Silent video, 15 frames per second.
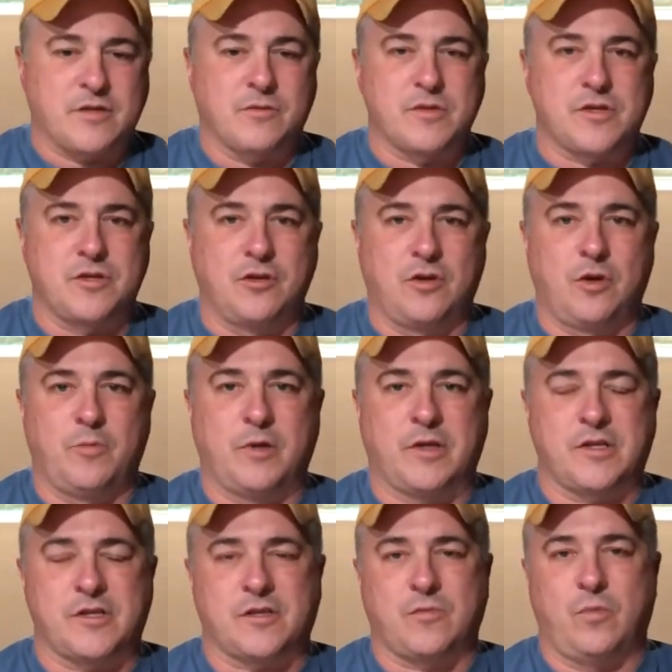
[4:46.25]
It was new, but
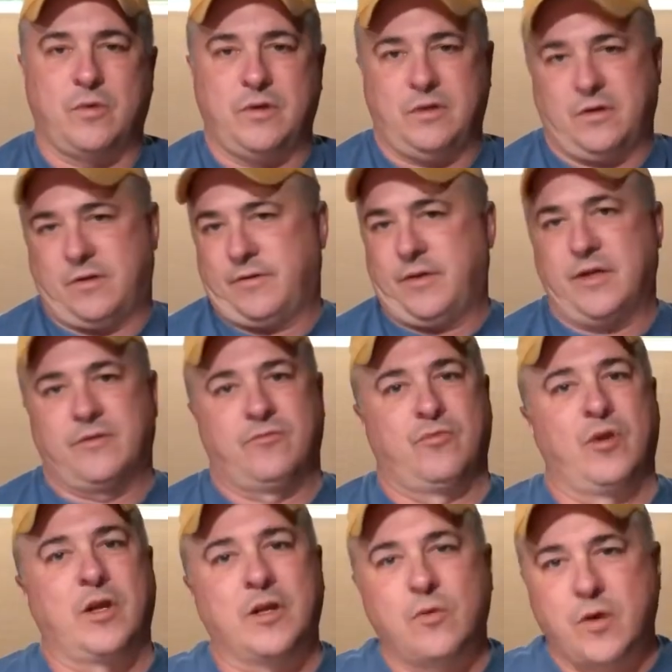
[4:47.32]
it just, you know, it
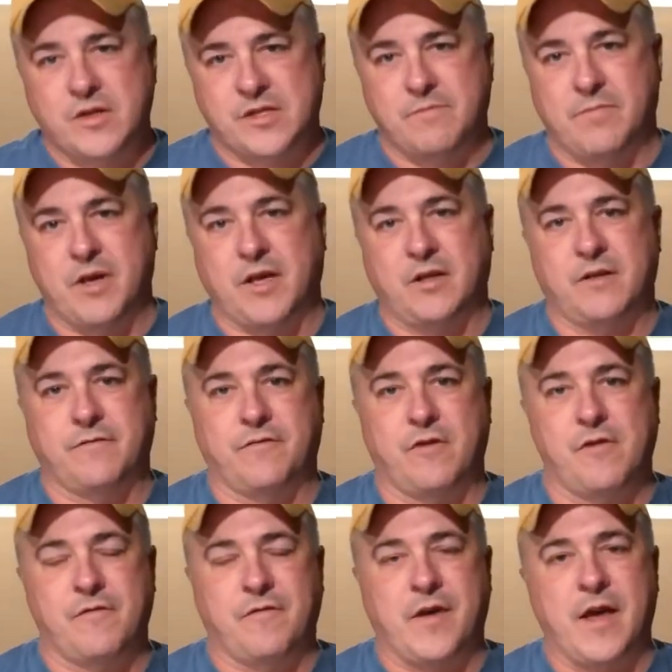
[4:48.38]
really wasn't big enough
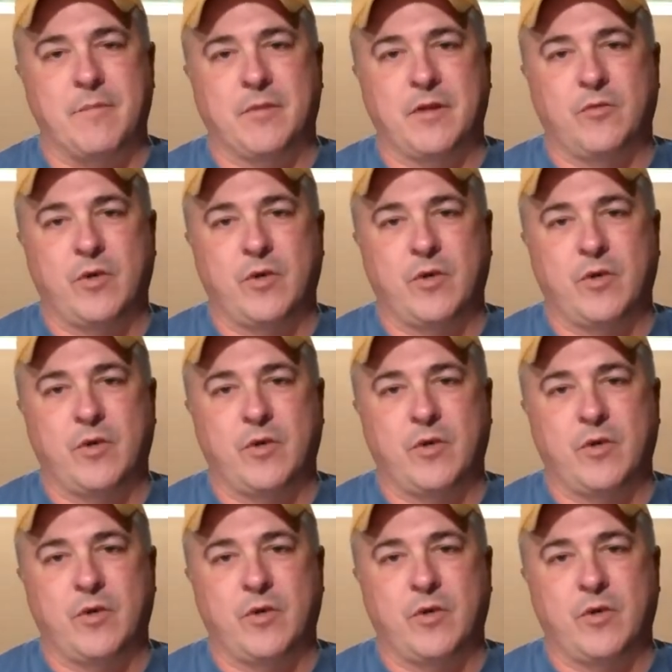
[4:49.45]
for our family.